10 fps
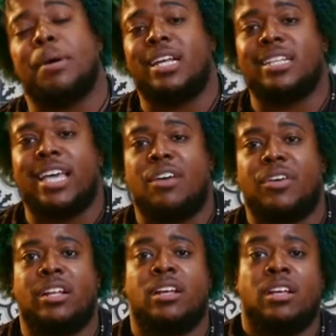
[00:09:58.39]
put it in the
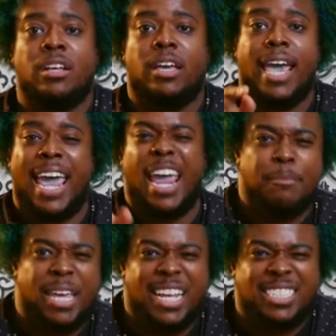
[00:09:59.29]
oven. Eight
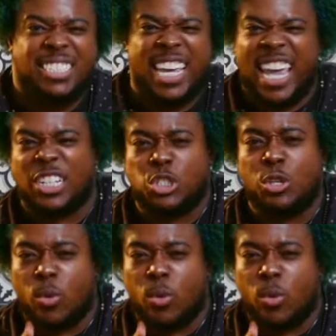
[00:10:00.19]
minutes ish,